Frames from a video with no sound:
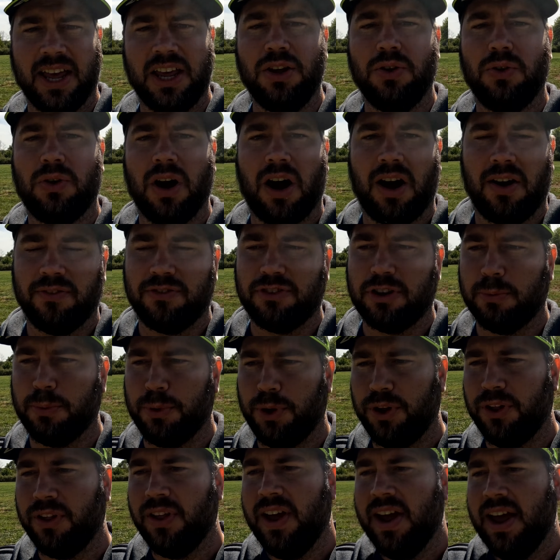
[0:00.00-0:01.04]
get you
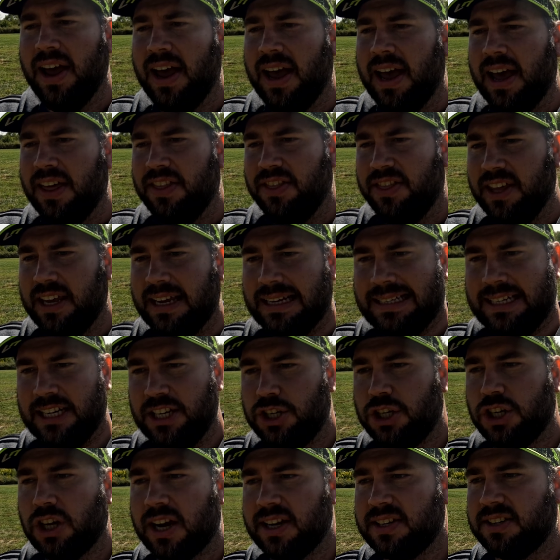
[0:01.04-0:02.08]
comfortable. The
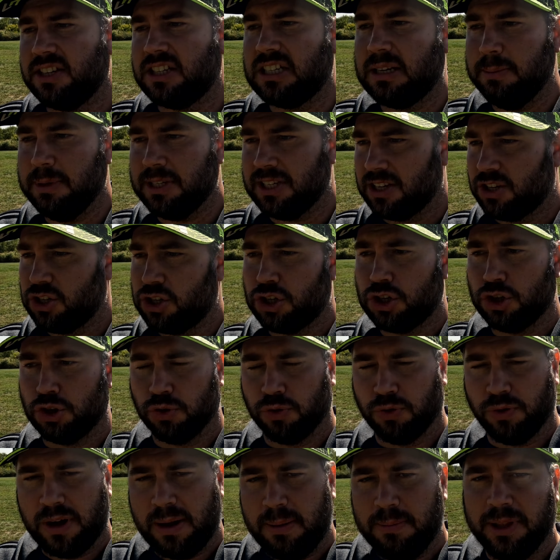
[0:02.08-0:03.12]
DJI system is
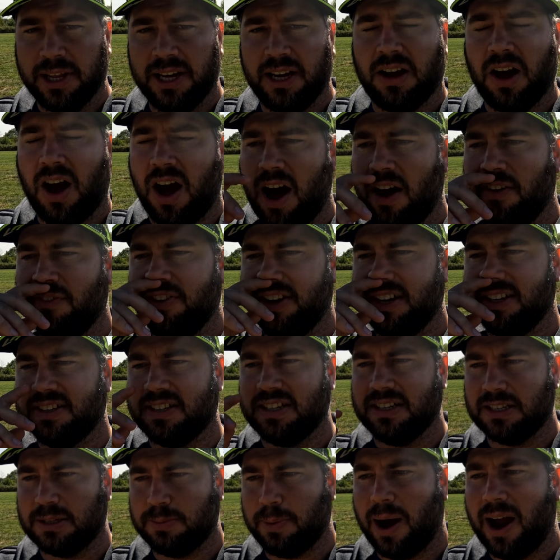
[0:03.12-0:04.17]
extremely
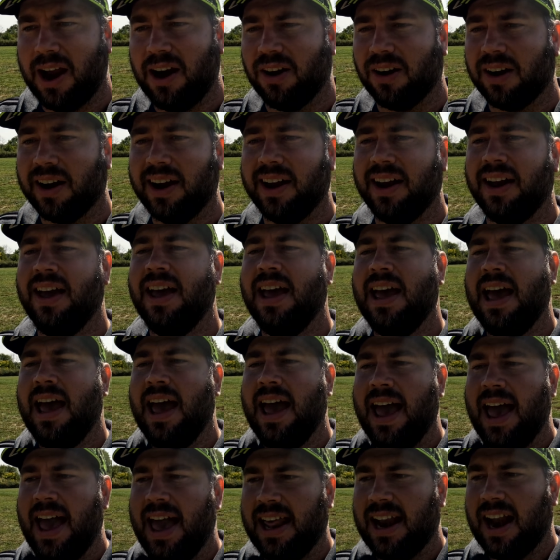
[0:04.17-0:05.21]
confidence inspiring.
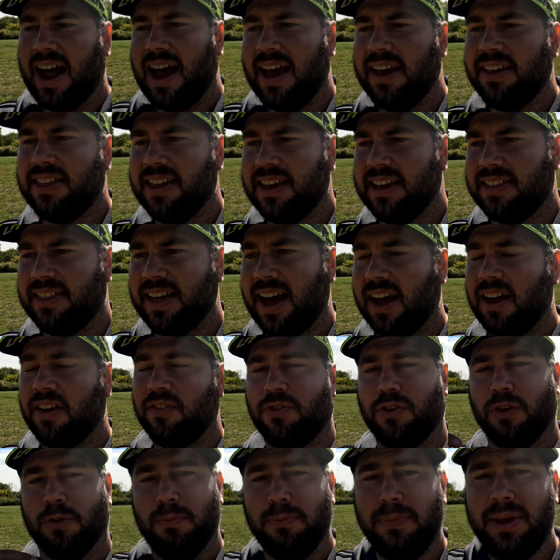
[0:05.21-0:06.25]
And I think
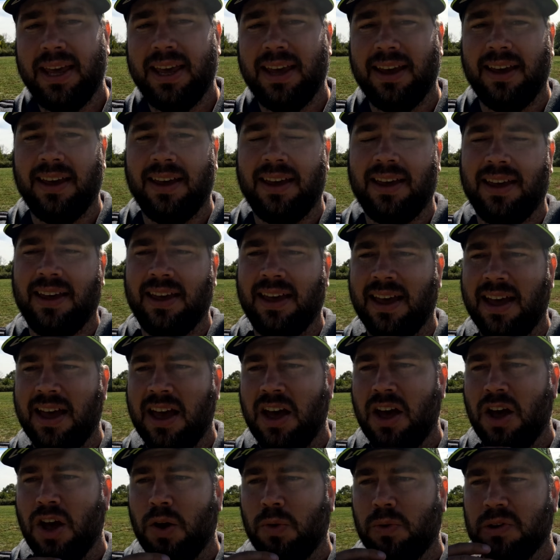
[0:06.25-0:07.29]
that for me
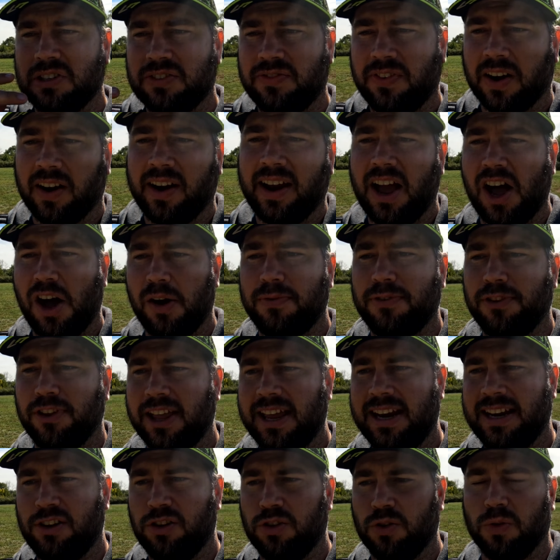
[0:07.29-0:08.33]
was very
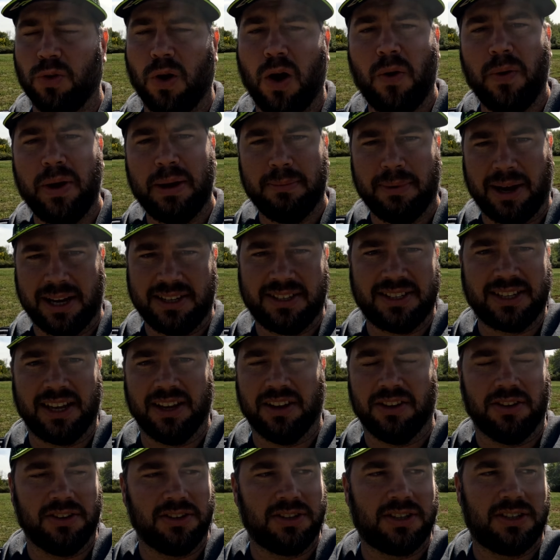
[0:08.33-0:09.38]
helpful in growing my
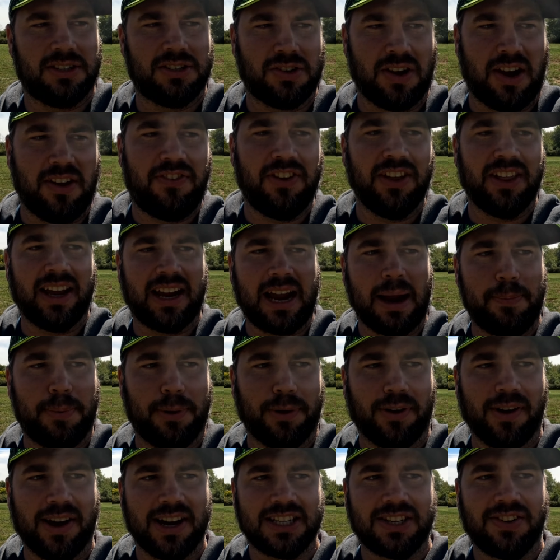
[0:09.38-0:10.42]
skills. So I feel like I
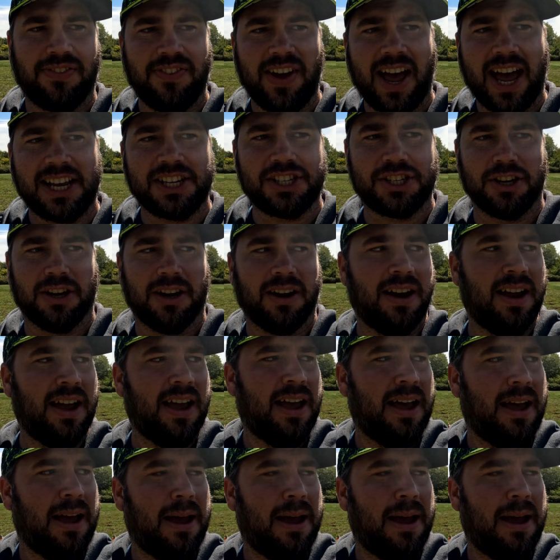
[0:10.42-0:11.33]
progressed faster